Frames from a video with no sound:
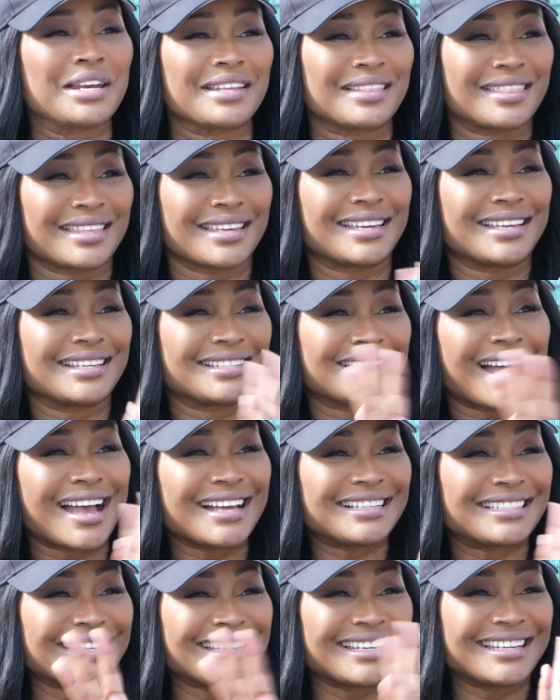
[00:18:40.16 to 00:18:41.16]
many things.
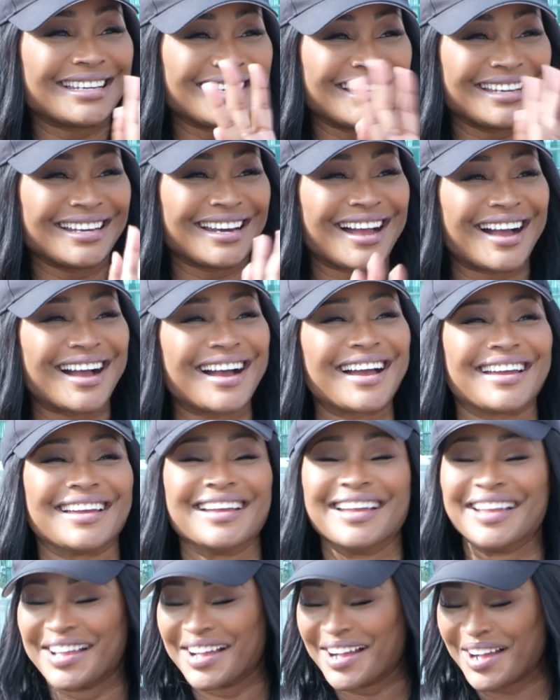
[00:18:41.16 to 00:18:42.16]
Hi, Dean. Hi.
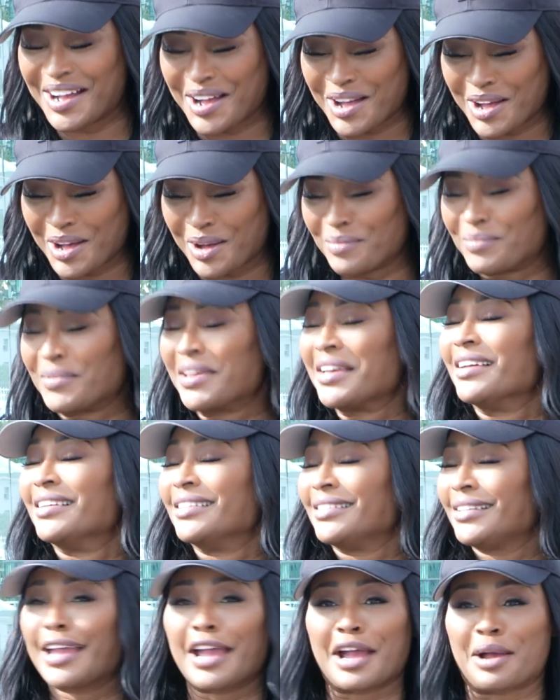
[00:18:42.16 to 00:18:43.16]

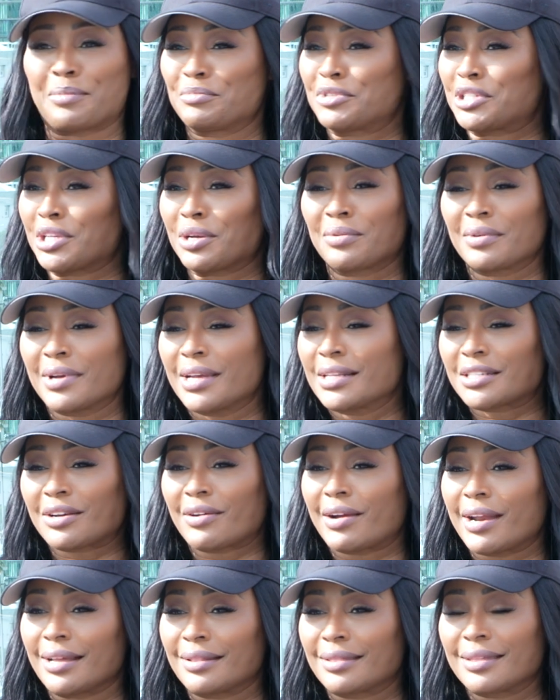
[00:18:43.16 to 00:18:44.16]
Yeah, so it's
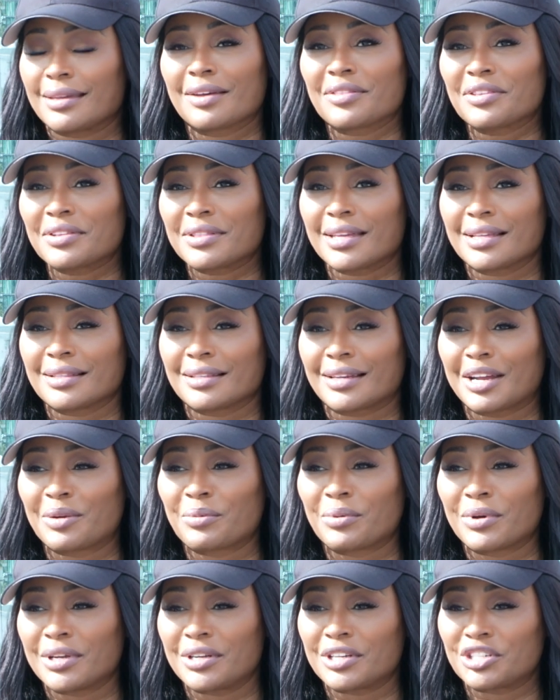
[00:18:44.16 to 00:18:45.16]
great. The other thing that
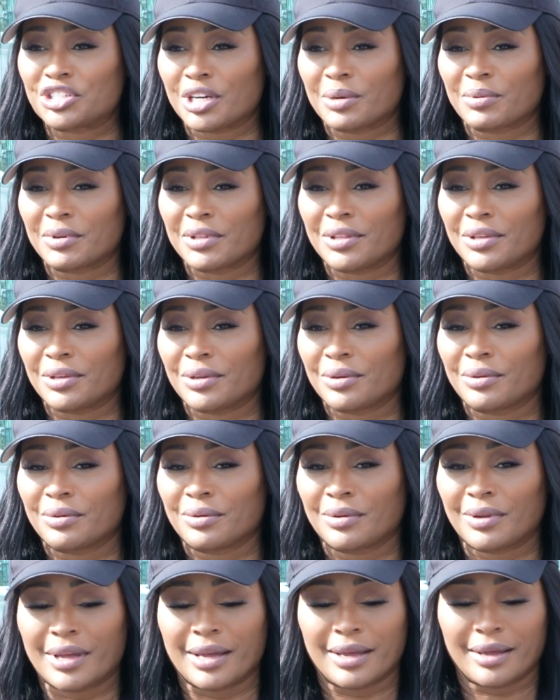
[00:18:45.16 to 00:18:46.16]
I wanted to share with
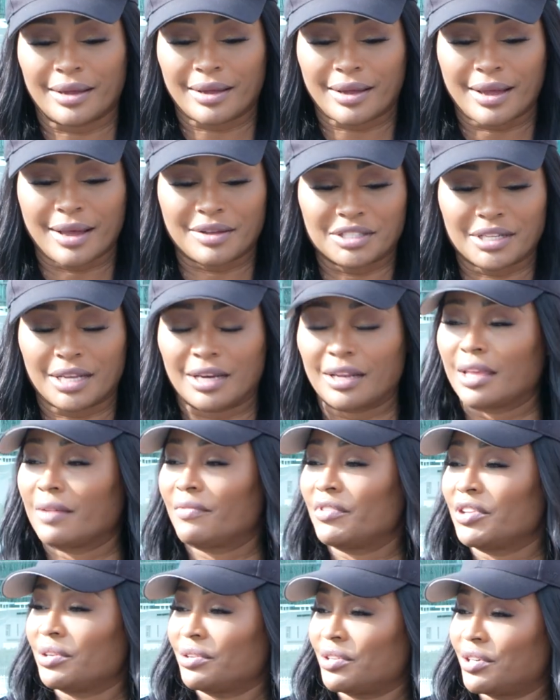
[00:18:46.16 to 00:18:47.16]
you, like outside of
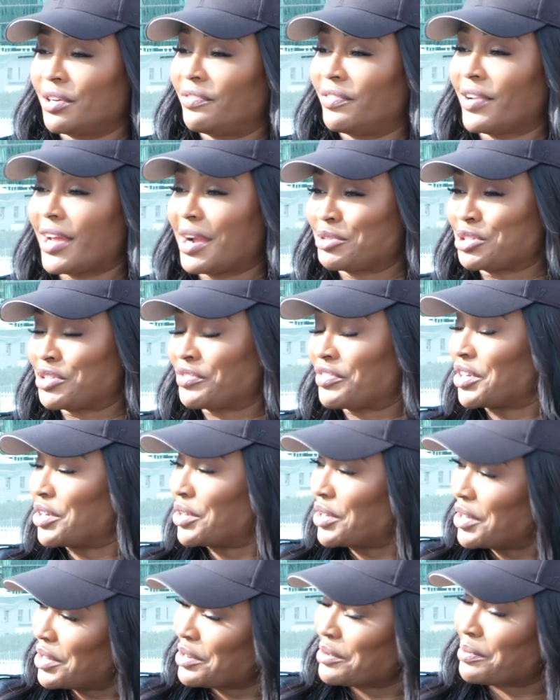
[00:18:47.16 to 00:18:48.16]
giving you your flowers for
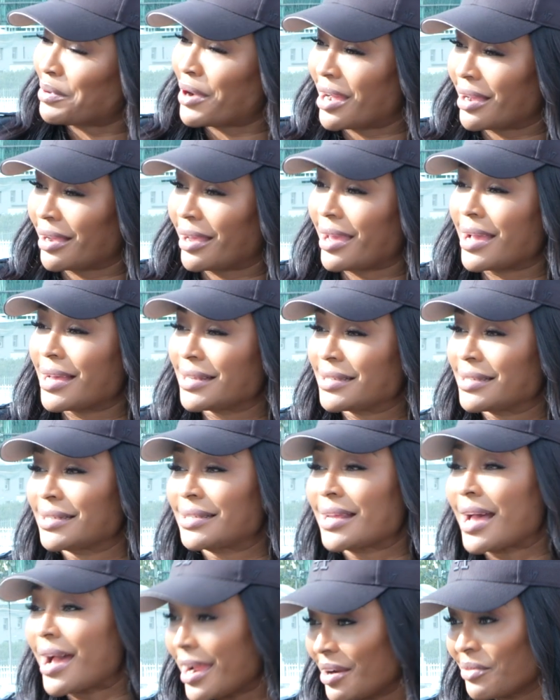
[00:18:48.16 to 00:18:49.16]
your new podcast,
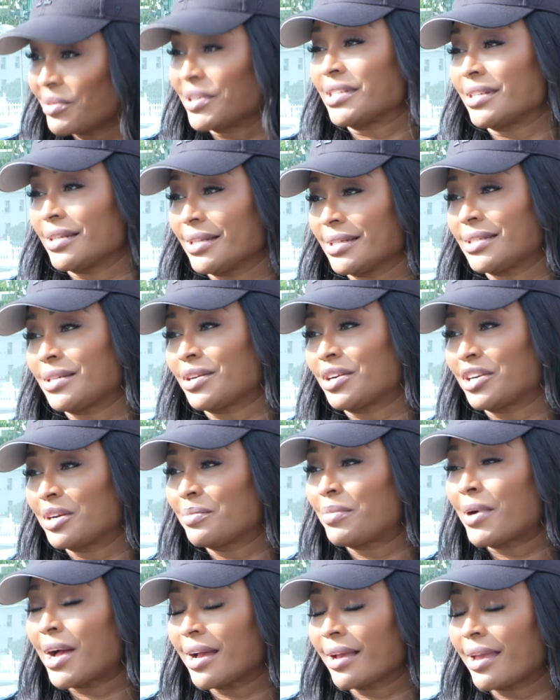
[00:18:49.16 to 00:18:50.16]
is I recently
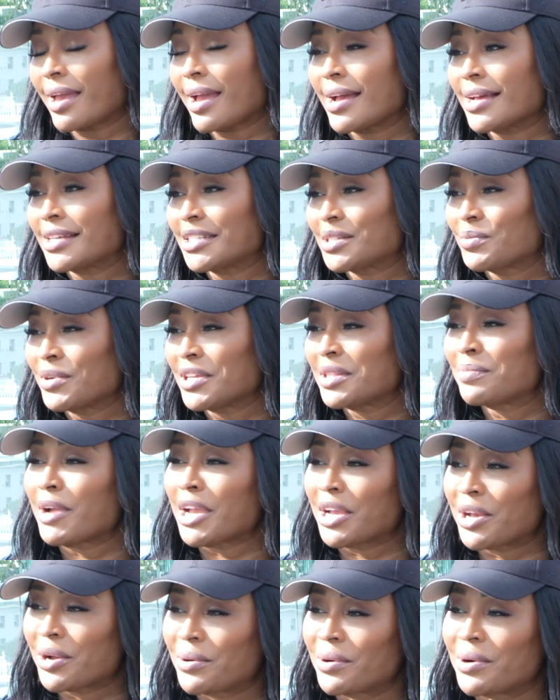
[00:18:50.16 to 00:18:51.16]
started a podcast with
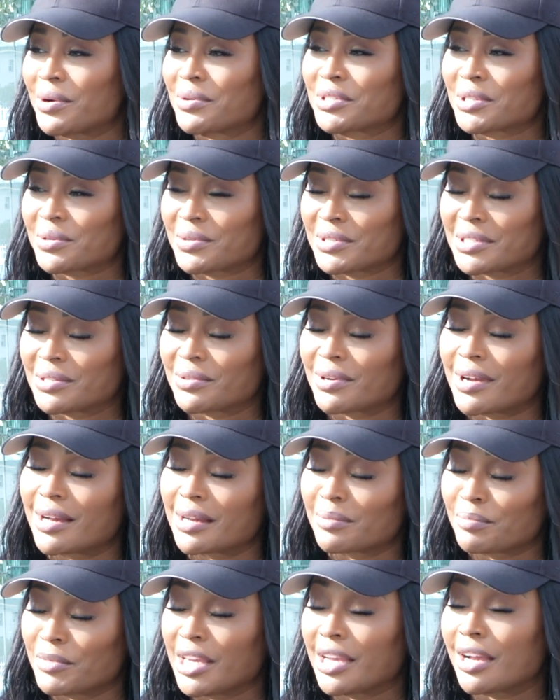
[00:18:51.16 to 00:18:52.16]
my co-host Crystal
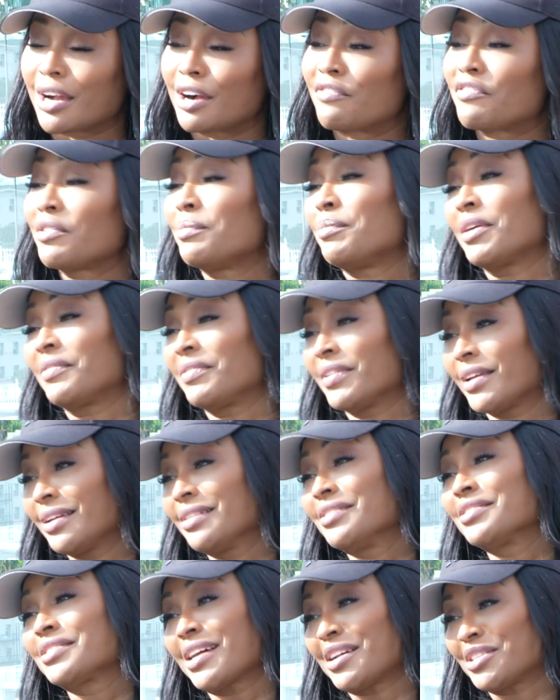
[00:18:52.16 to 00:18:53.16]
Kong Meekoff from Beverly
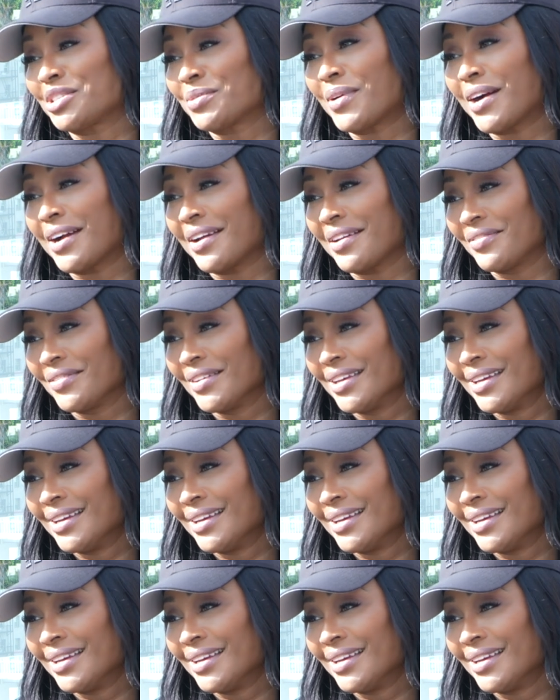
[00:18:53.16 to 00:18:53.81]
Hills Housewives.